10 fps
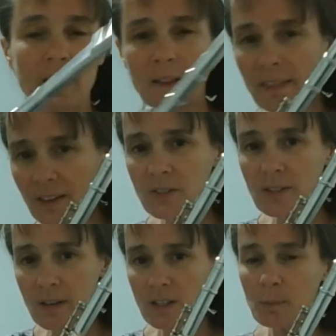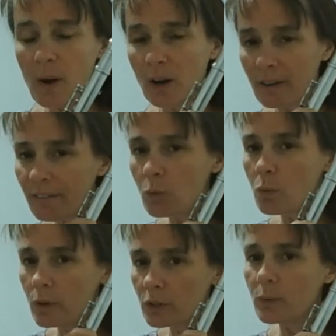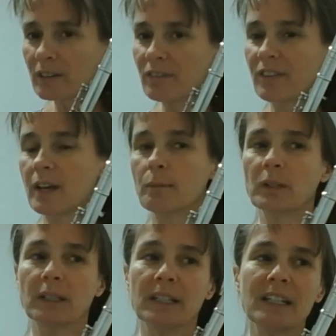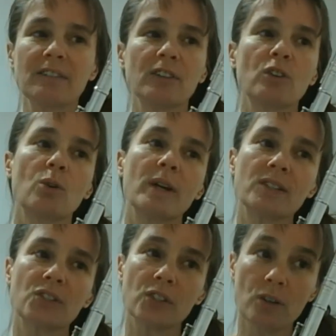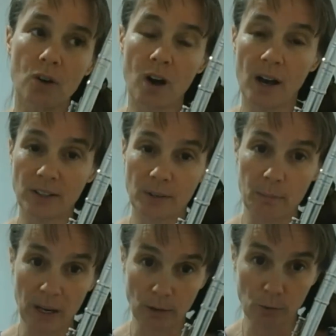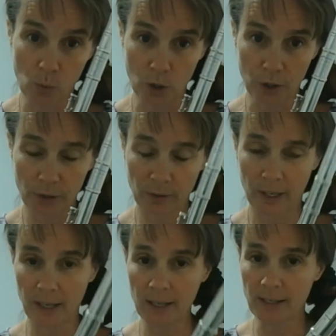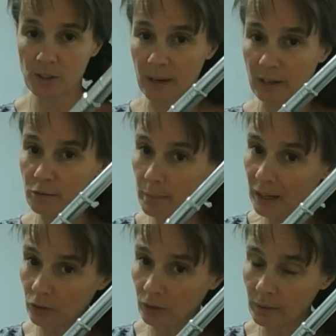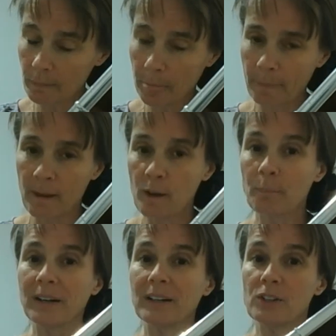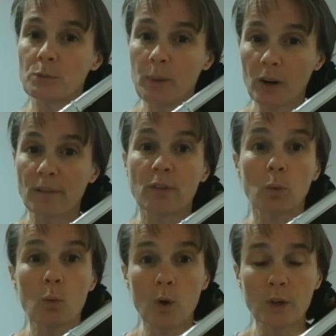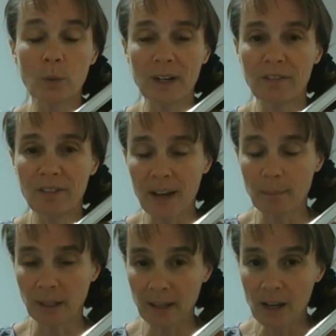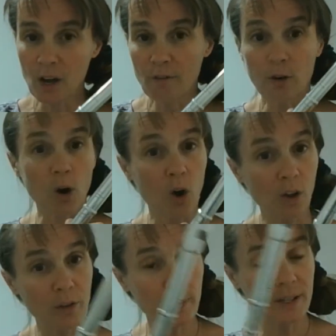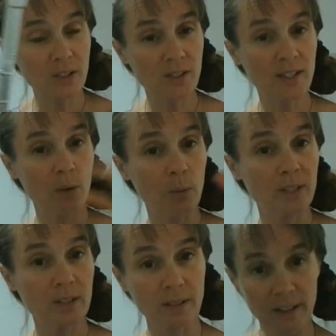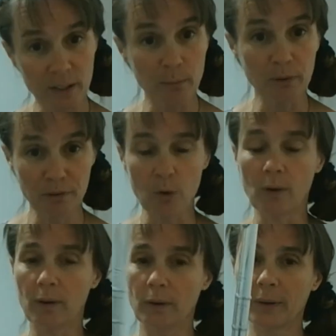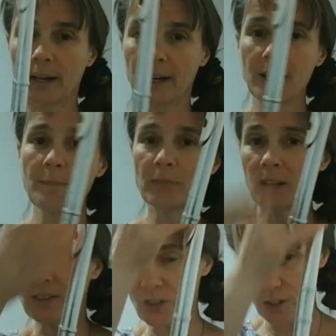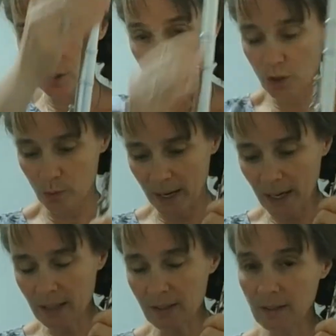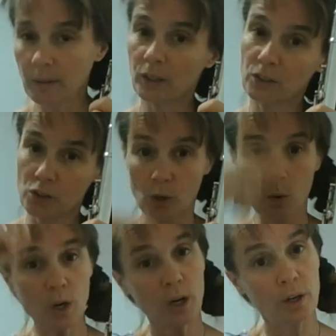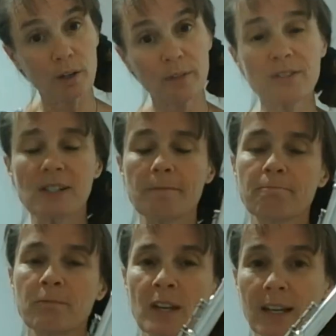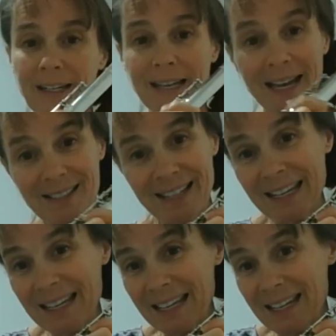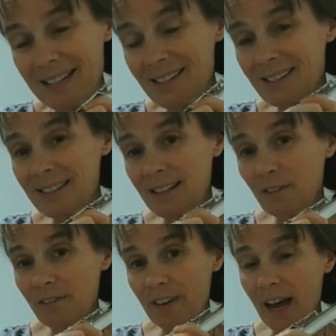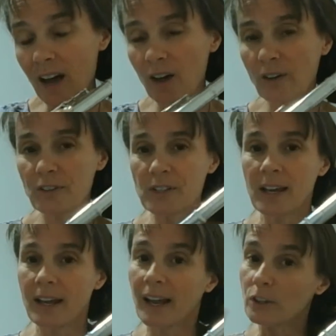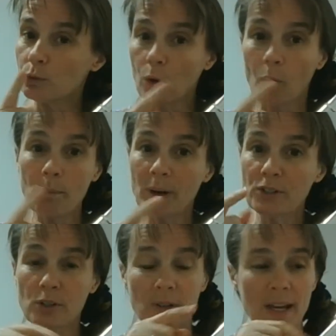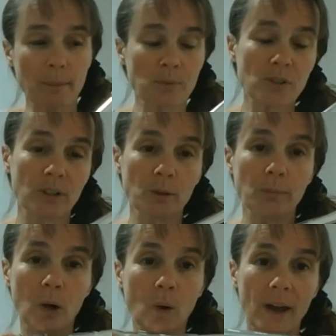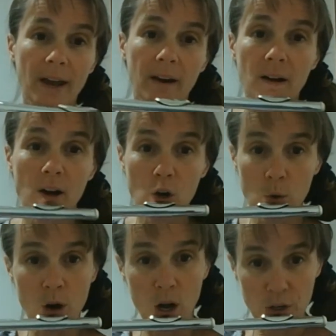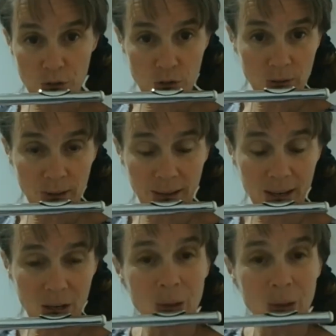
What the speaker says: this is part of the woodwind family, even though it's not made of wood. Okay, it's made of metal, but it is part of the woodwind family for all the reasons that we studied before. Okay, it's straight, it's no curves, it has keys instead of valves, and you don't buzz your lips, you blow air across. Okay,